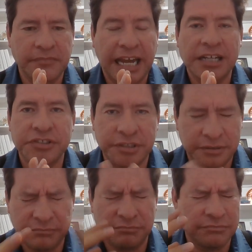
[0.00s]

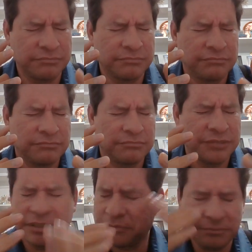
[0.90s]
action
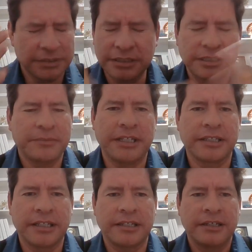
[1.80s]
team, something
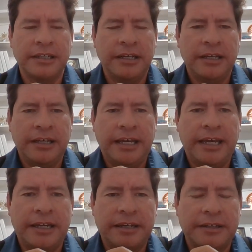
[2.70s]
like that.
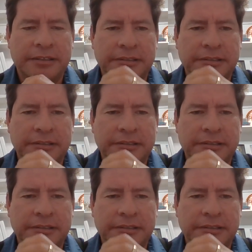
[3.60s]
And